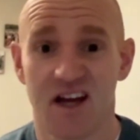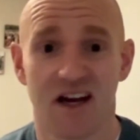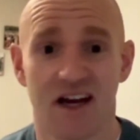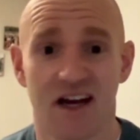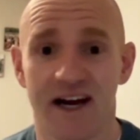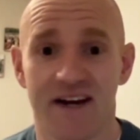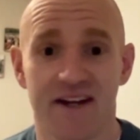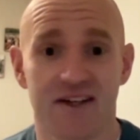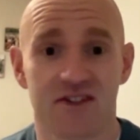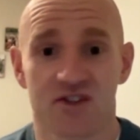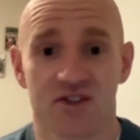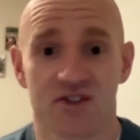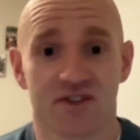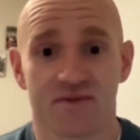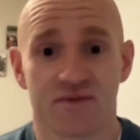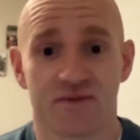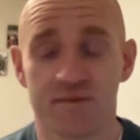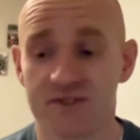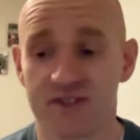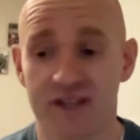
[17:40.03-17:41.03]
And
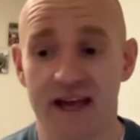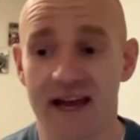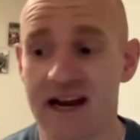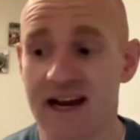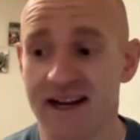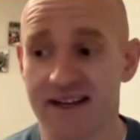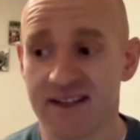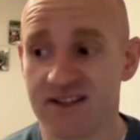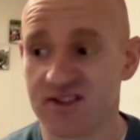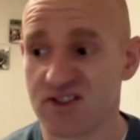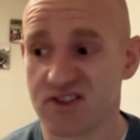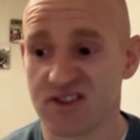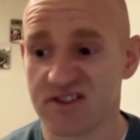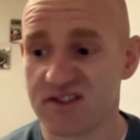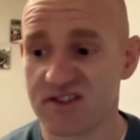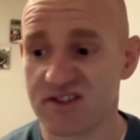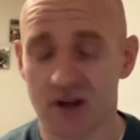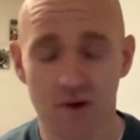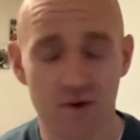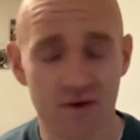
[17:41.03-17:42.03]
from sailing, it's
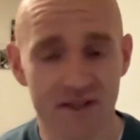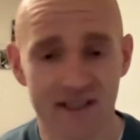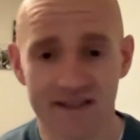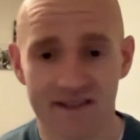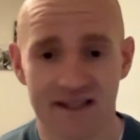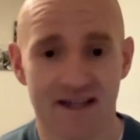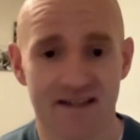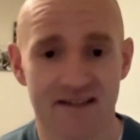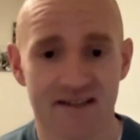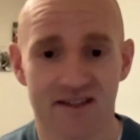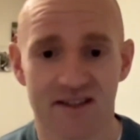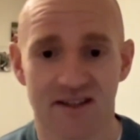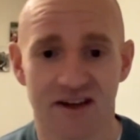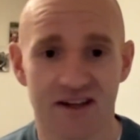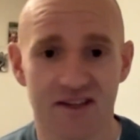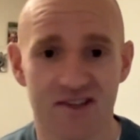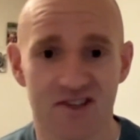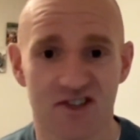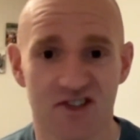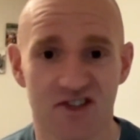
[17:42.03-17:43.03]
just so
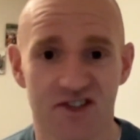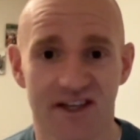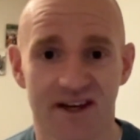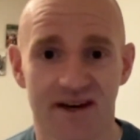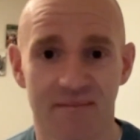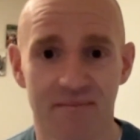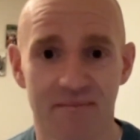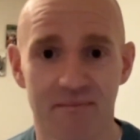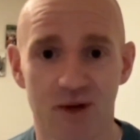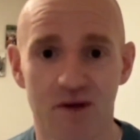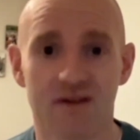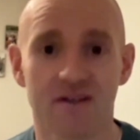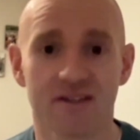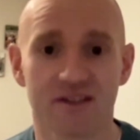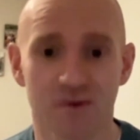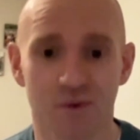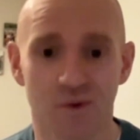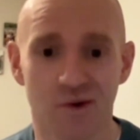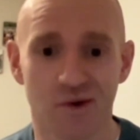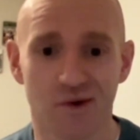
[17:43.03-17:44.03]
desensitized to just getting buckets
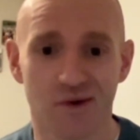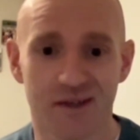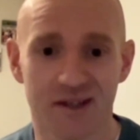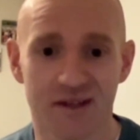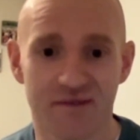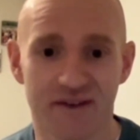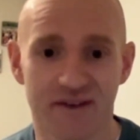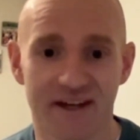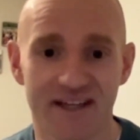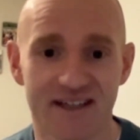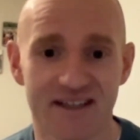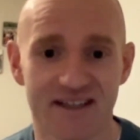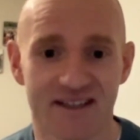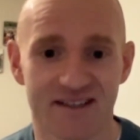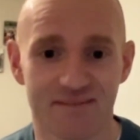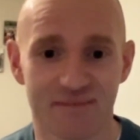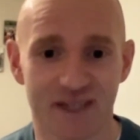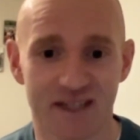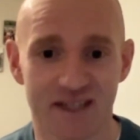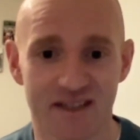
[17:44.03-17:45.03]
of water in the face
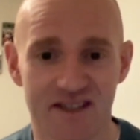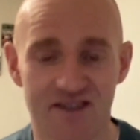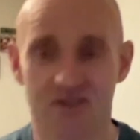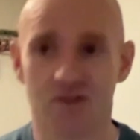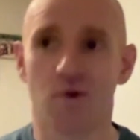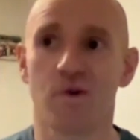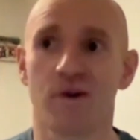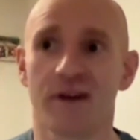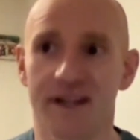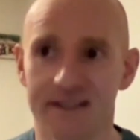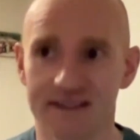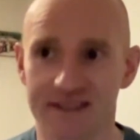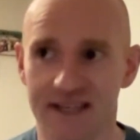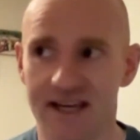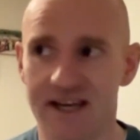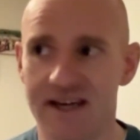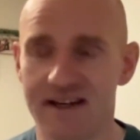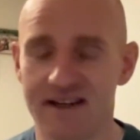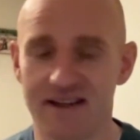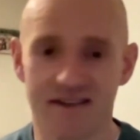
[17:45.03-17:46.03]
and being
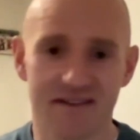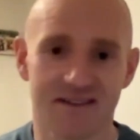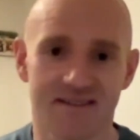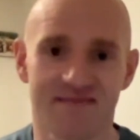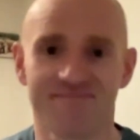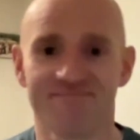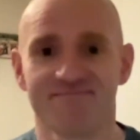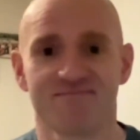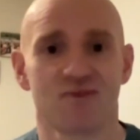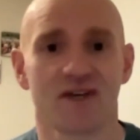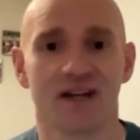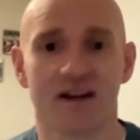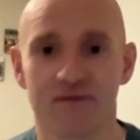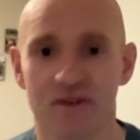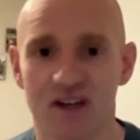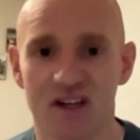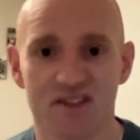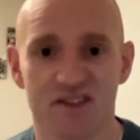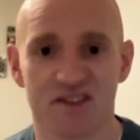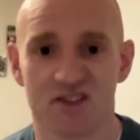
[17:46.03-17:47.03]
disorientated and whatever
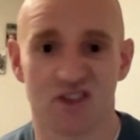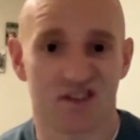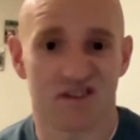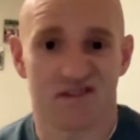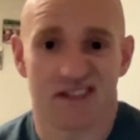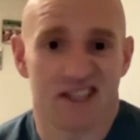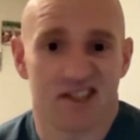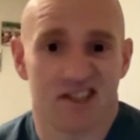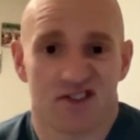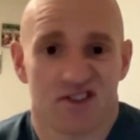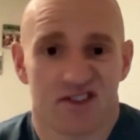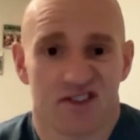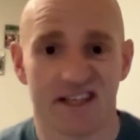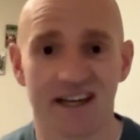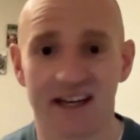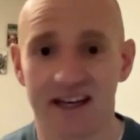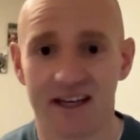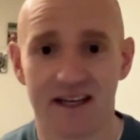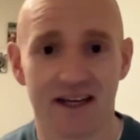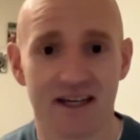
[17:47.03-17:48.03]
else. It's just
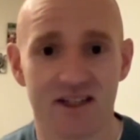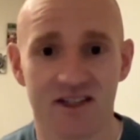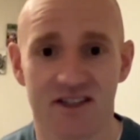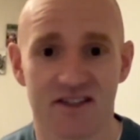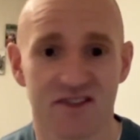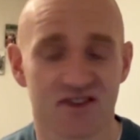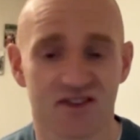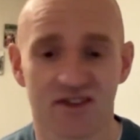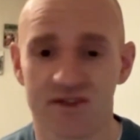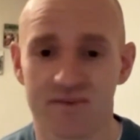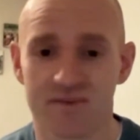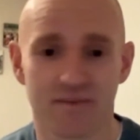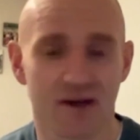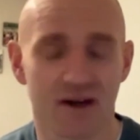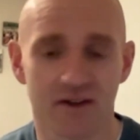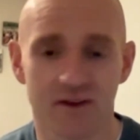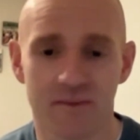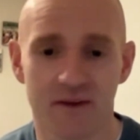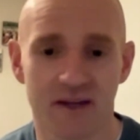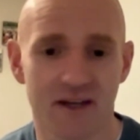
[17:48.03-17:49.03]
second nature, and it just doesn't
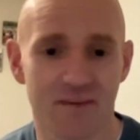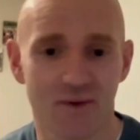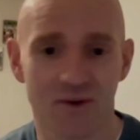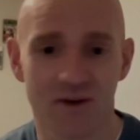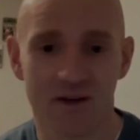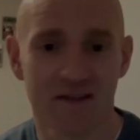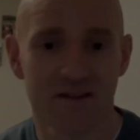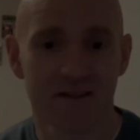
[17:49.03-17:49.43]
bother me anymore.